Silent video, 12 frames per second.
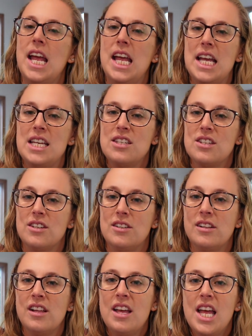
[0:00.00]

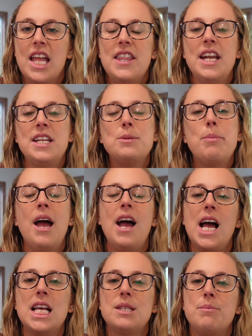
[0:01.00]
candle that is
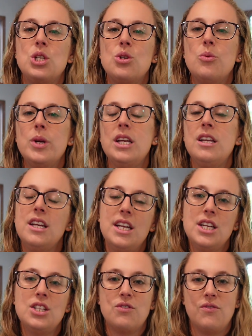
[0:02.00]
passed between
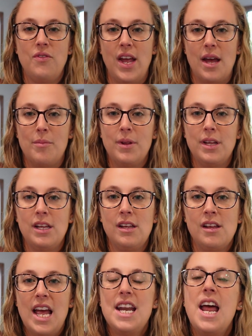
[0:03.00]
each
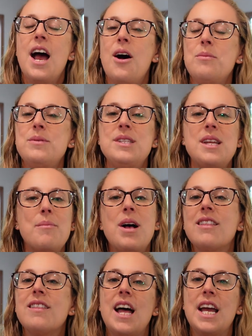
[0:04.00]
family and helps
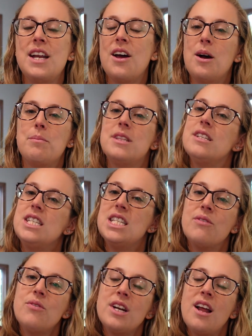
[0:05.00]
them light up the
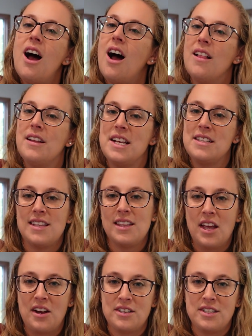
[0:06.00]
different holidays that
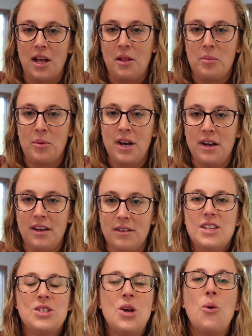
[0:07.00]
they are
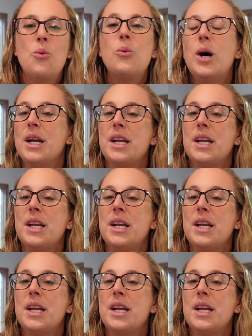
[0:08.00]
celebrating. So